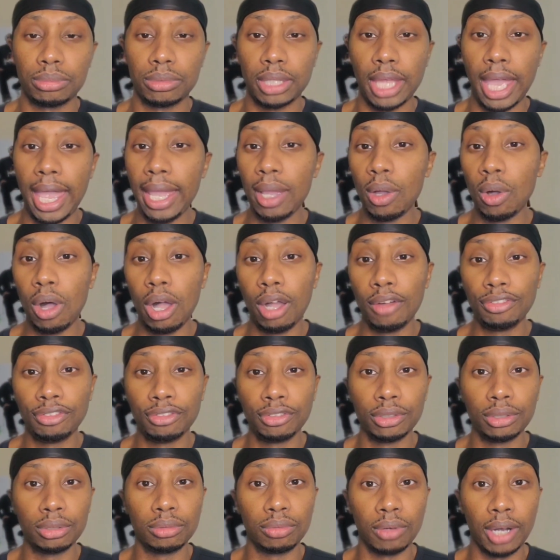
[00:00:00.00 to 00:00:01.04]
They
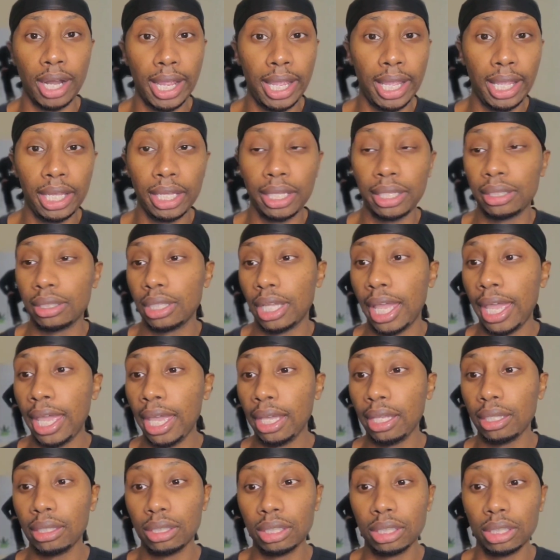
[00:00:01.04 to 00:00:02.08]
offered Ray,
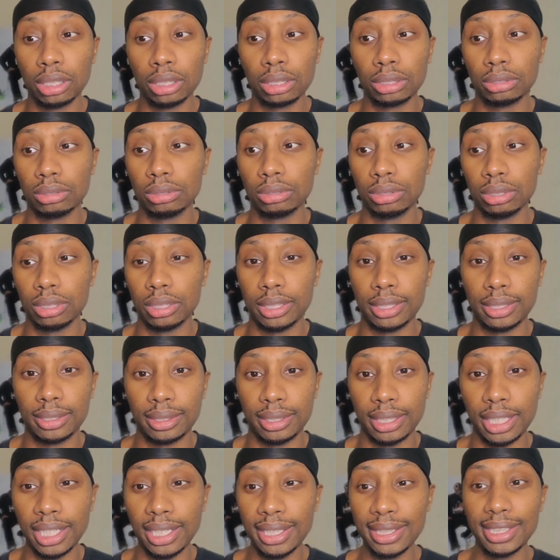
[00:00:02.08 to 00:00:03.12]
hey, look,
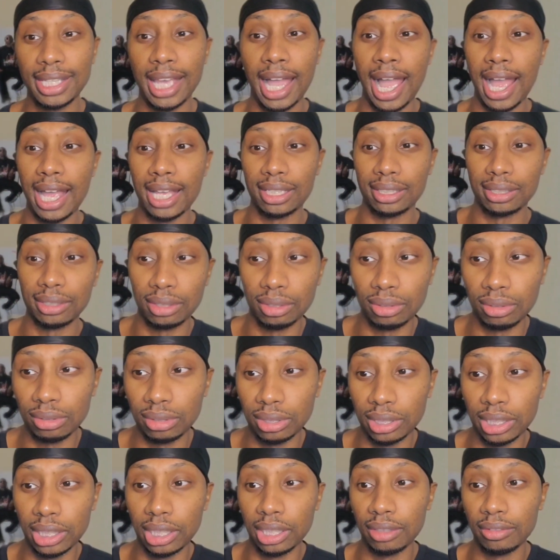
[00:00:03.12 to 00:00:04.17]
these guys are
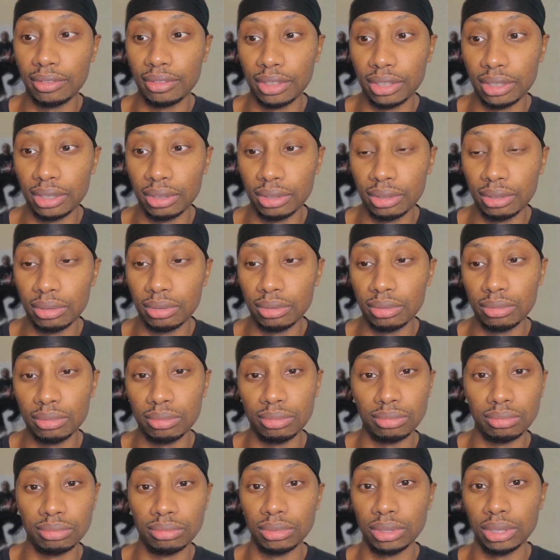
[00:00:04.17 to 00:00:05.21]
only giving
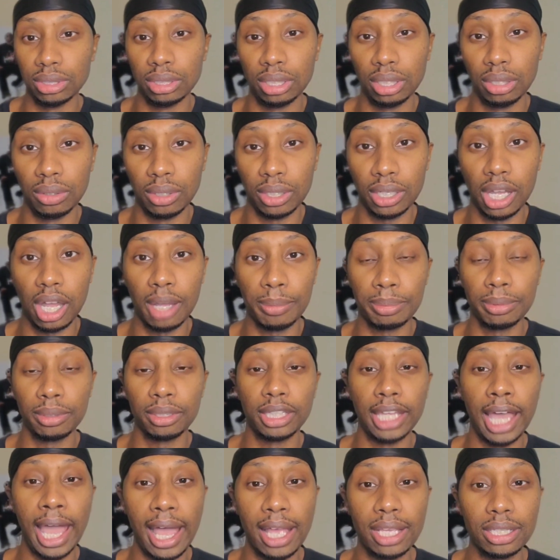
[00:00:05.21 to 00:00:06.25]
you, you know, a couple
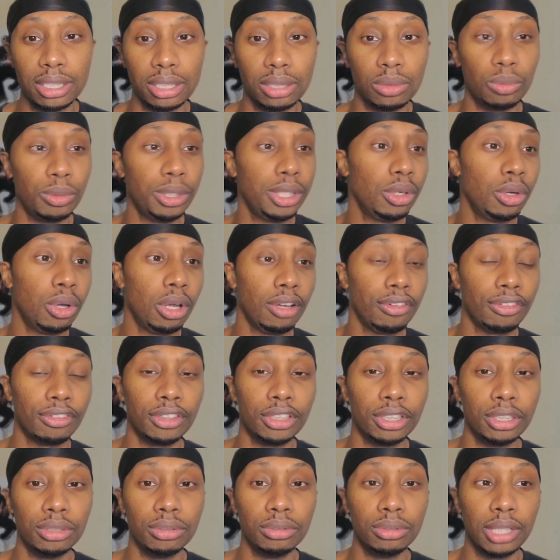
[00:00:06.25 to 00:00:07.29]
thousand. We
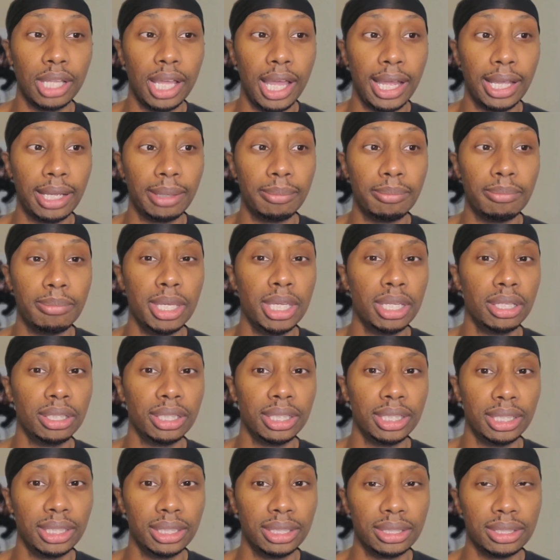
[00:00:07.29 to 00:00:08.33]
offering you like
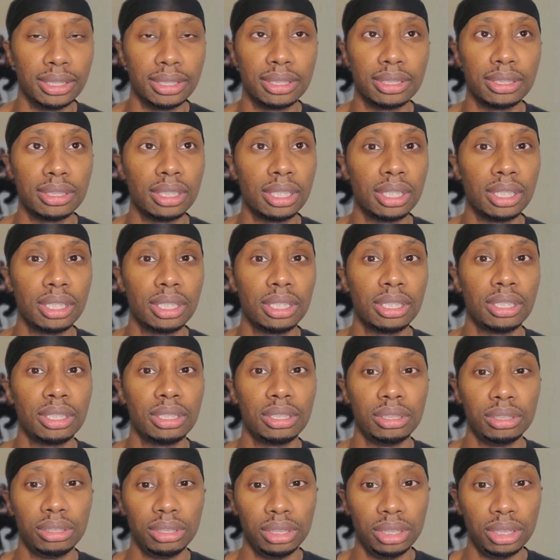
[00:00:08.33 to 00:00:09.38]
millions.
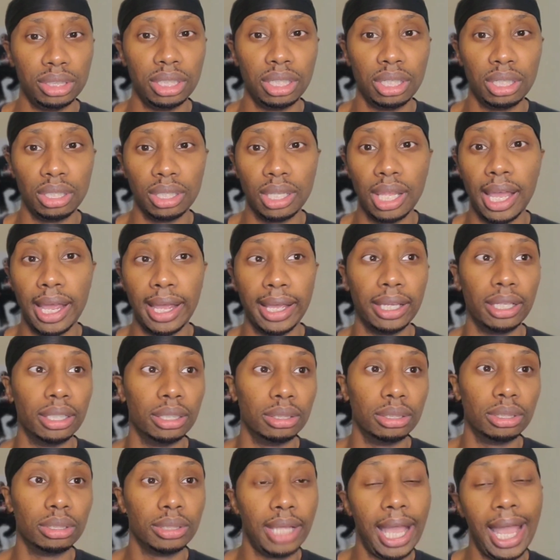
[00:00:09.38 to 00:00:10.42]
You know,
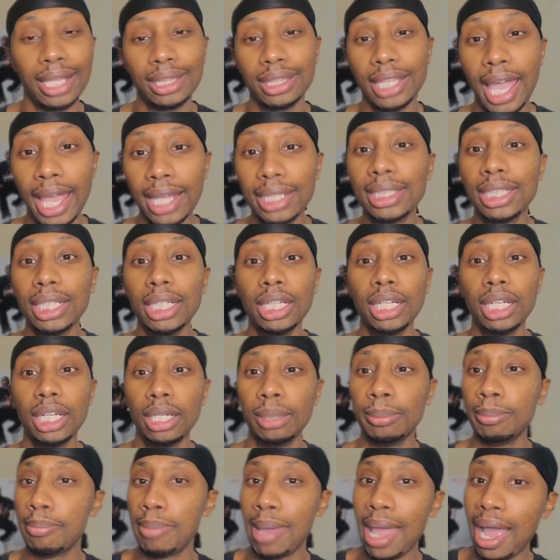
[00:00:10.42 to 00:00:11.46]
like at that
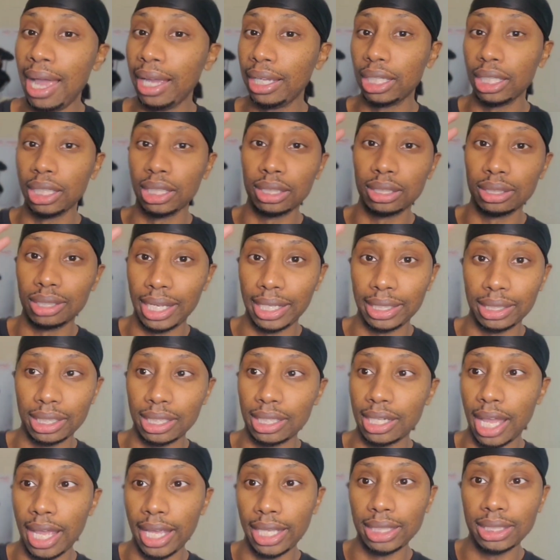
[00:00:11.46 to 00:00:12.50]
time, back in like
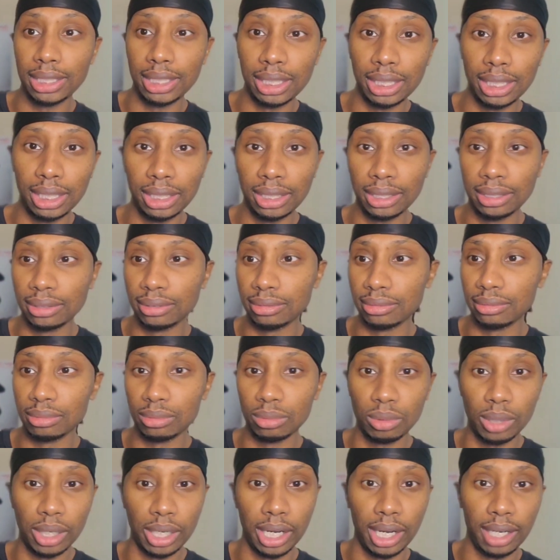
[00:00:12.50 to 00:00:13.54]
the
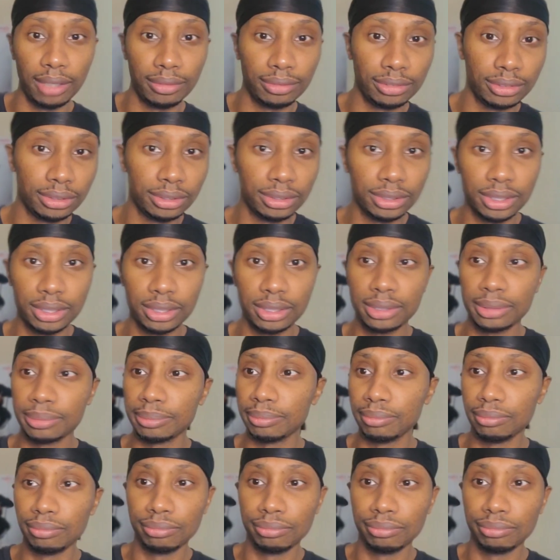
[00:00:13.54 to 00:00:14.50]
1940s,